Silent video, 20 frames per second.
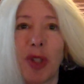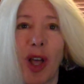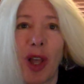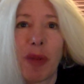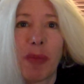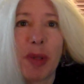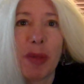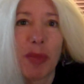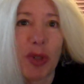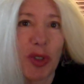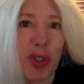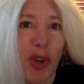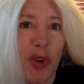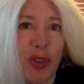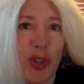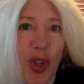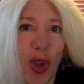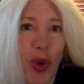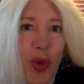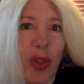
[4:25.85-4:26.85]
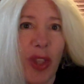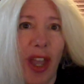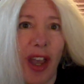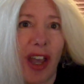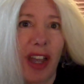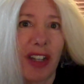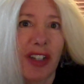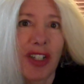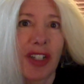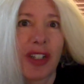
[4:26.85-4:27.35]
A lot of people don't know
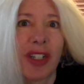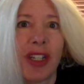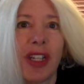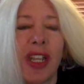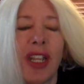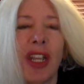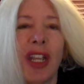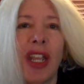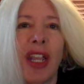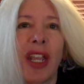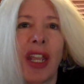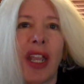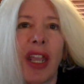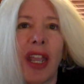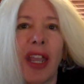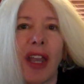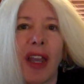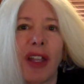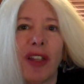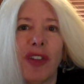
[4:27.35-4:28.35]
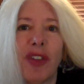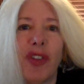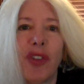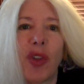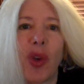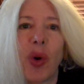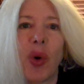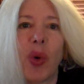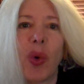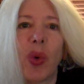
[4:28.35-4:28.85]
that. And
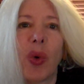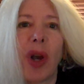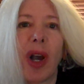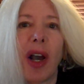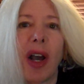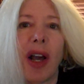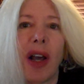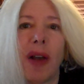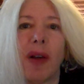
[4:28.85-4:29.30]
so